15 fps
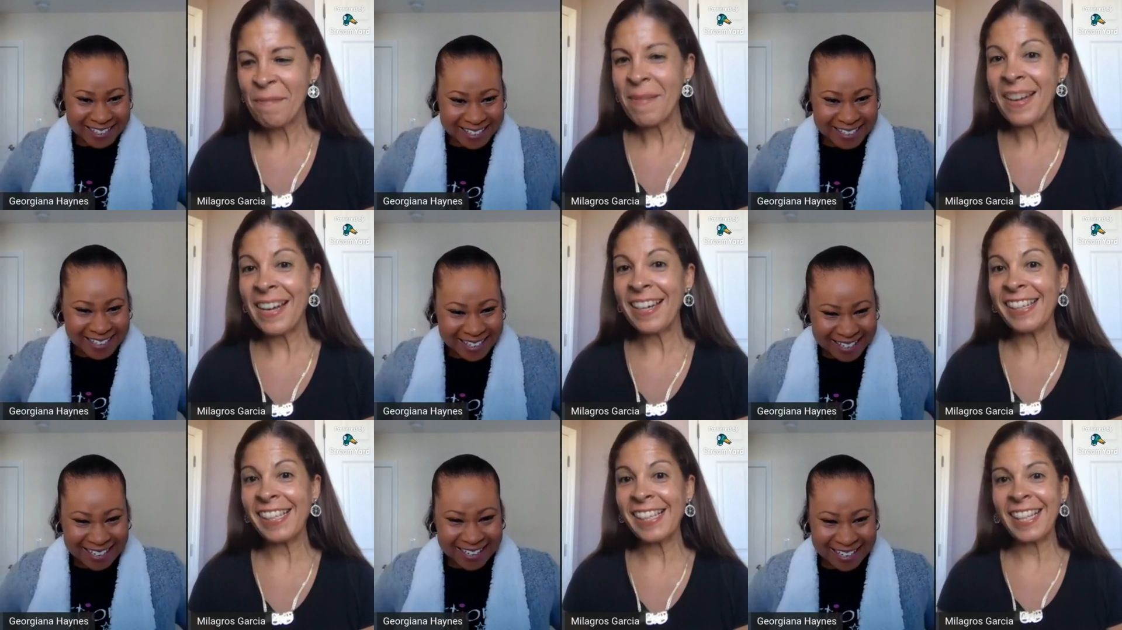
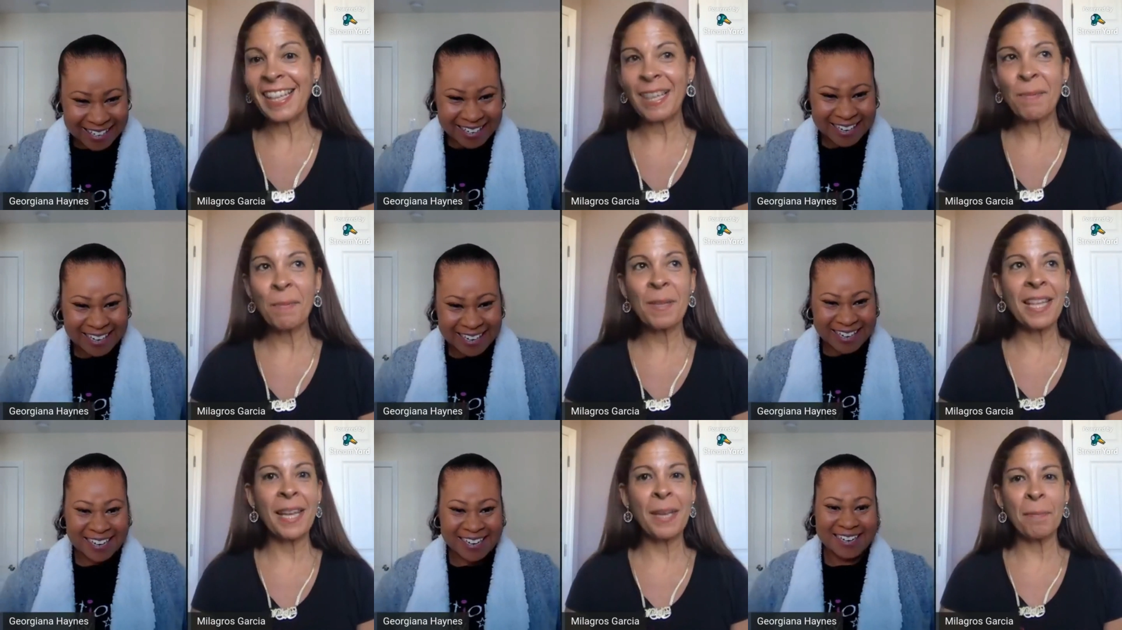Speaker 1: My internet keeps
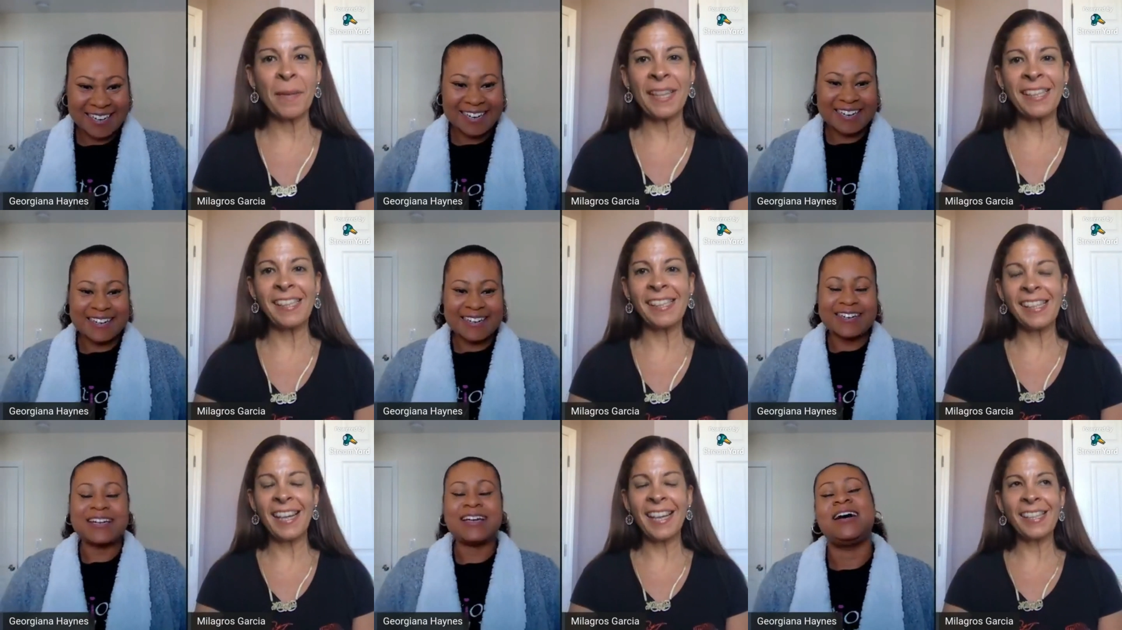
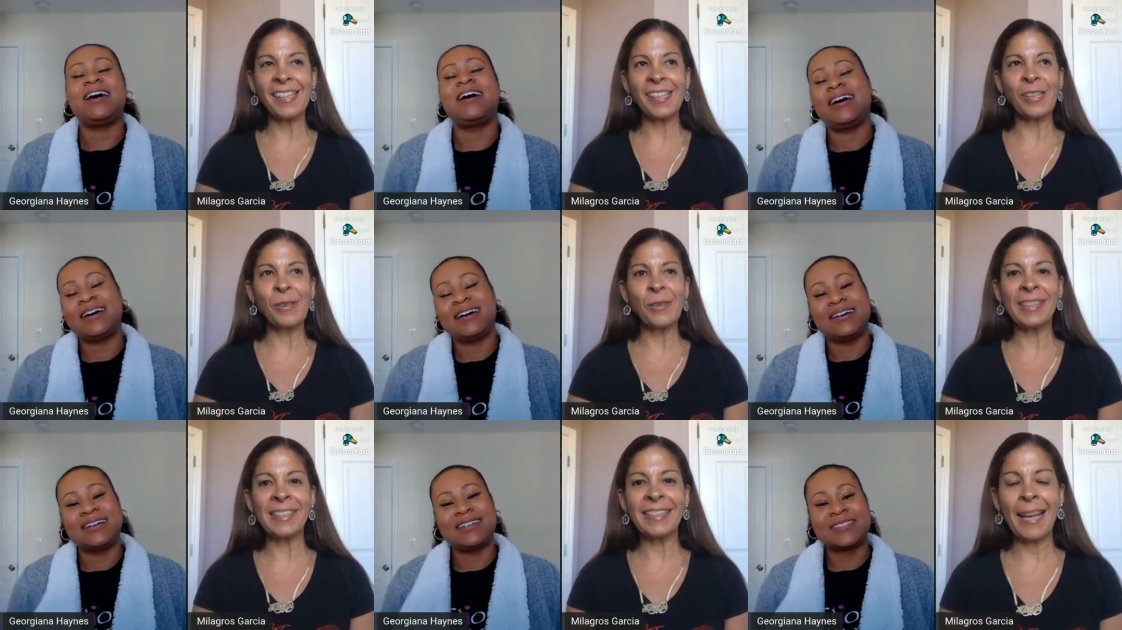skipping. I don't
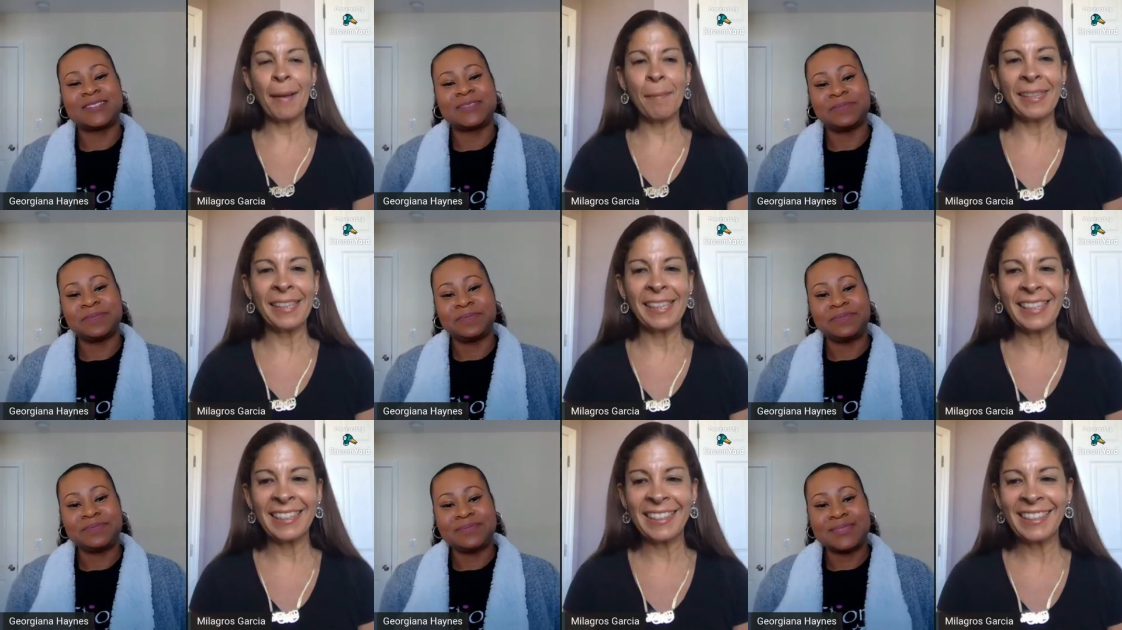know what's
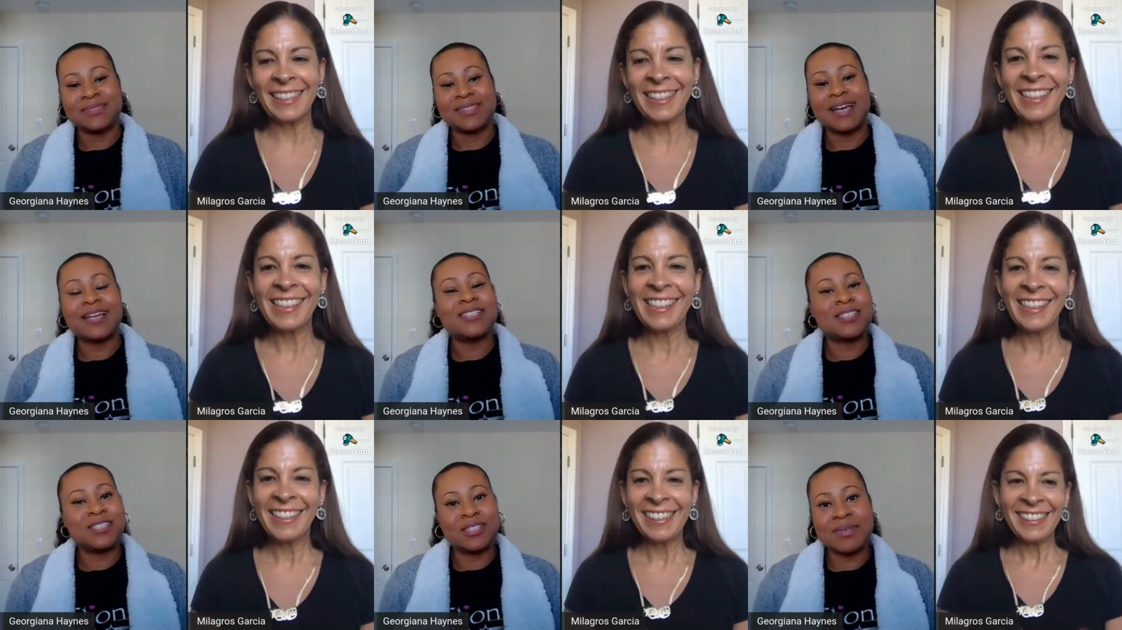happening.
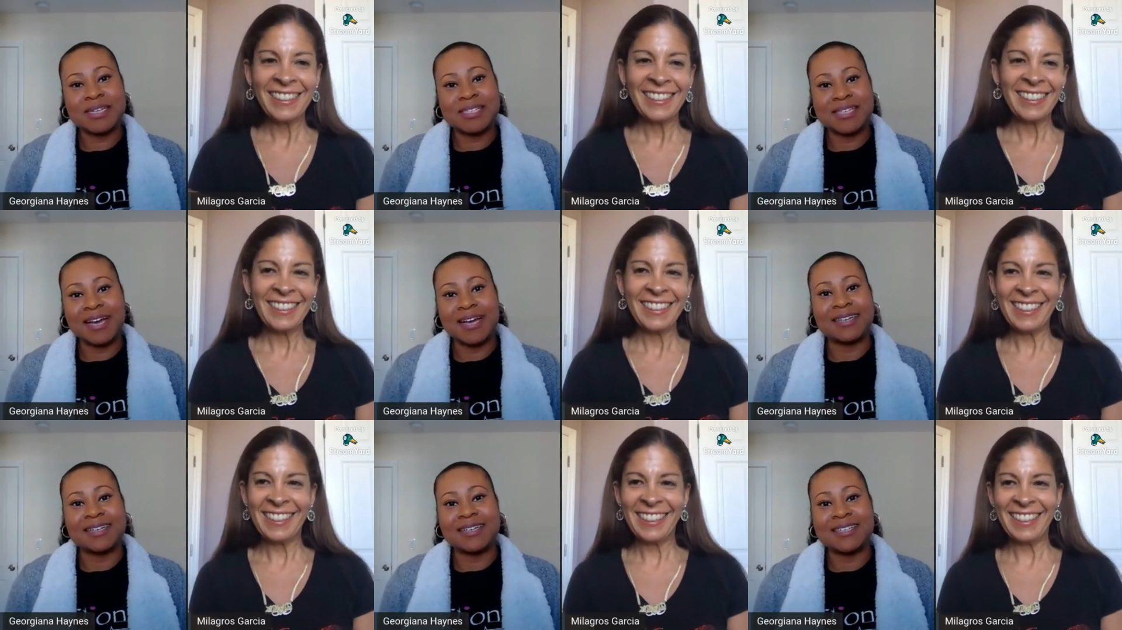
Speaker 2: It's too
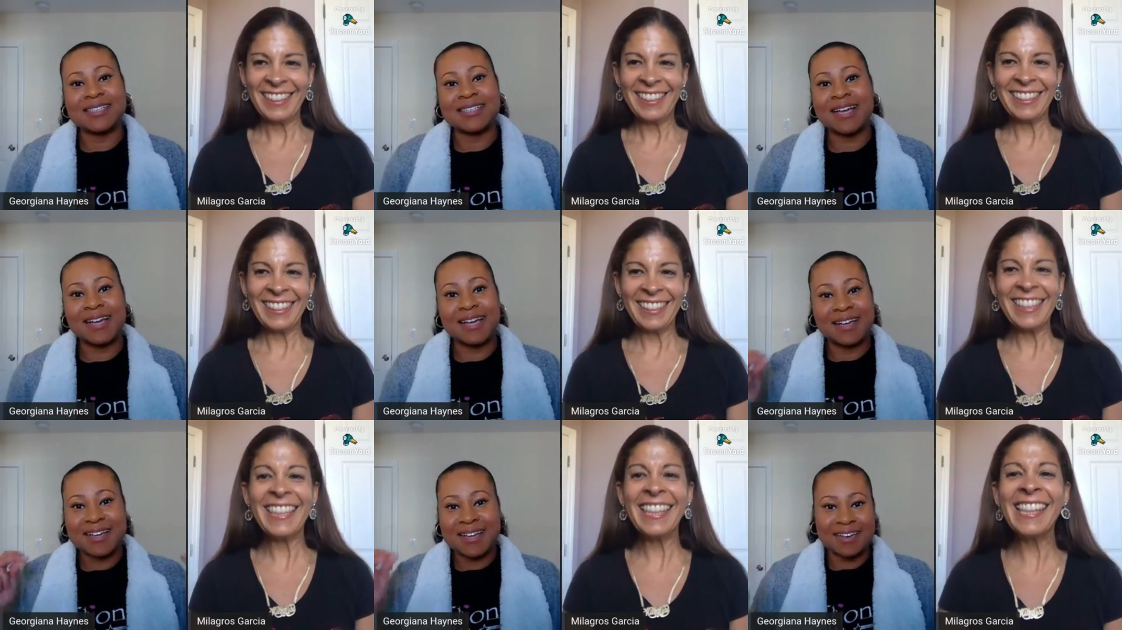excited. It's
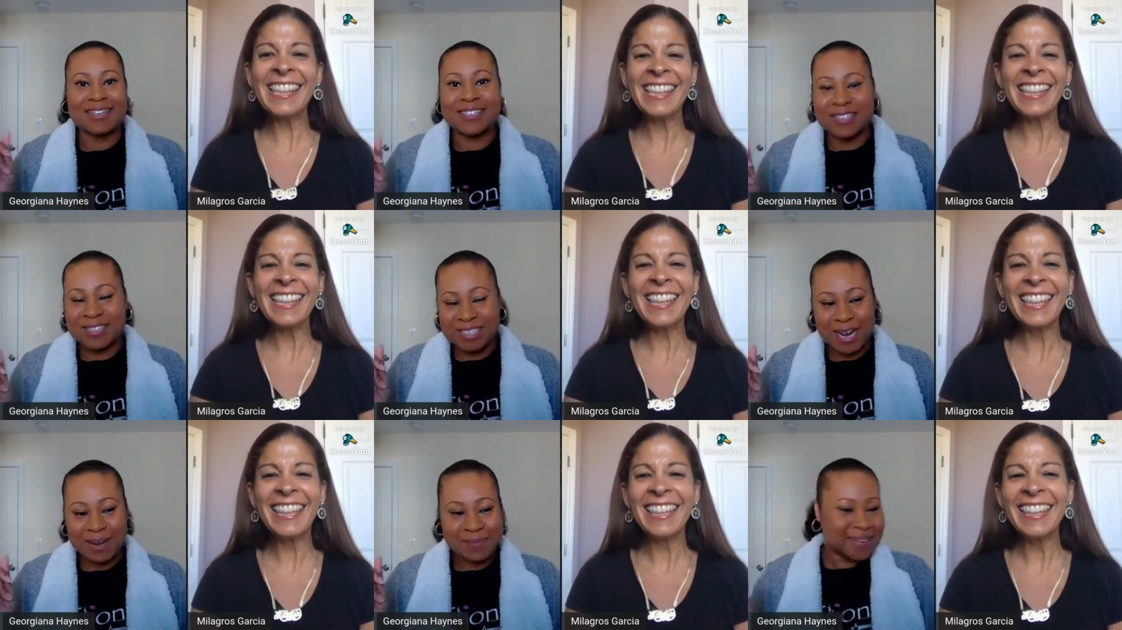like, let's
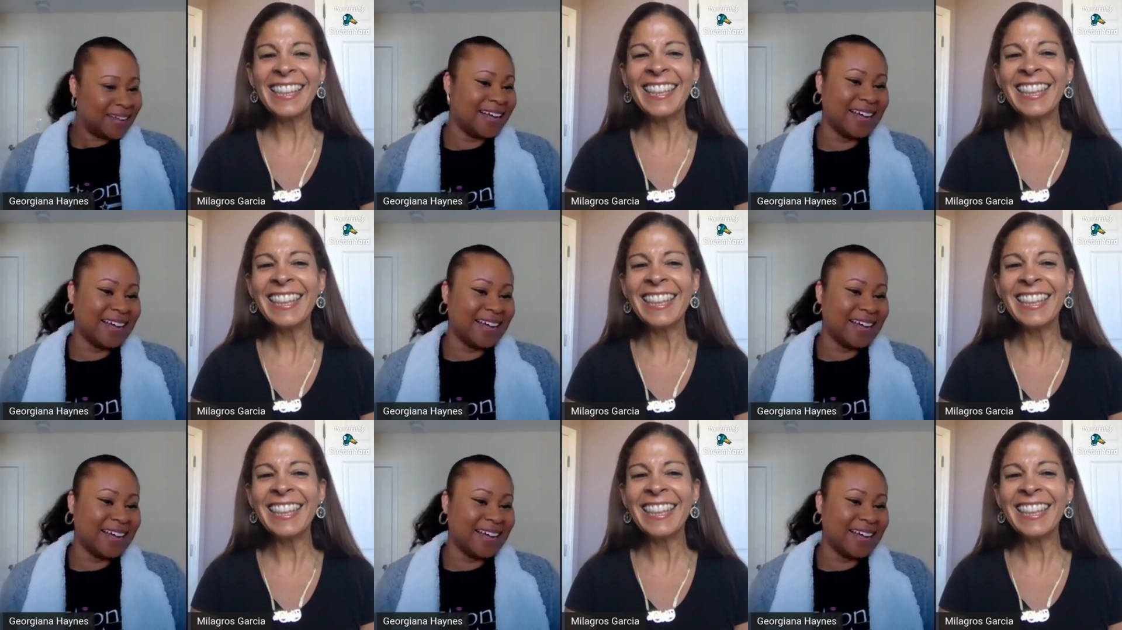go shop.